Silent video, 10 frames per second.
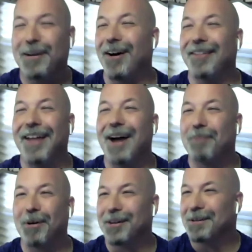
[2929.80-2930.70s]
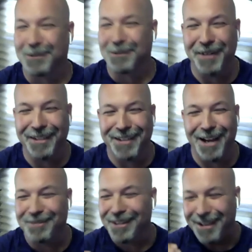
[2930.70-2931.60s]
on that podium so many
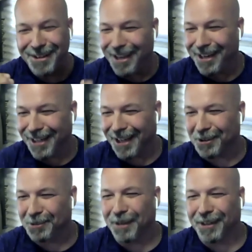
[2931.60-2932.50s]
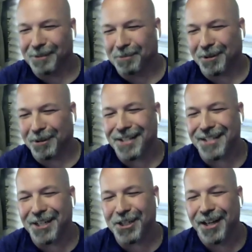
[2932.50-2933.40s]
times getting that gold medal in
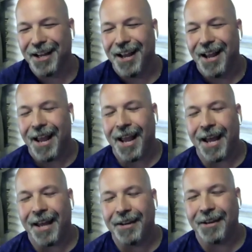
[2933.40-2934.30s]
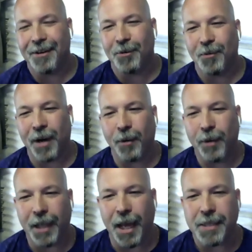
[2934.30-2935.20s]
procrastination. And what I
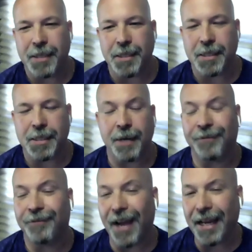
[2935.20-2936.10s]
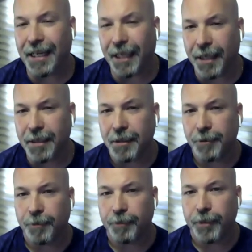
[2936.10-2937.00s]
realized is instead of fighting it,
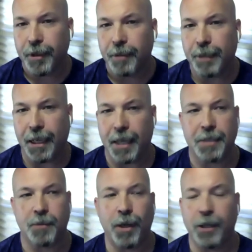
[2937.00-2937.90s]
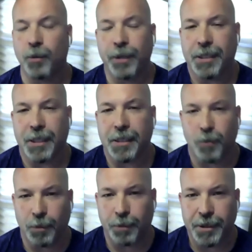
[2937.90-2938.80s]
because what you resist
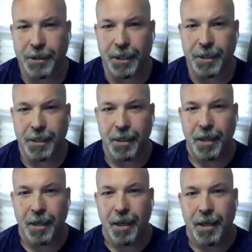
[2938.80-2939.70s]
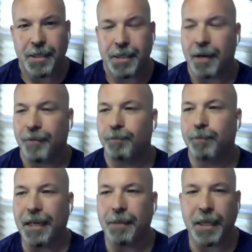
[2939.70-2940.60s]
will persist. Instead of
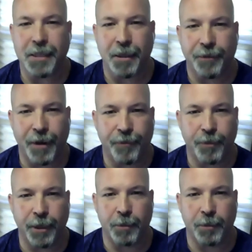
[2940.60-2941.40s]
beating myself up for being a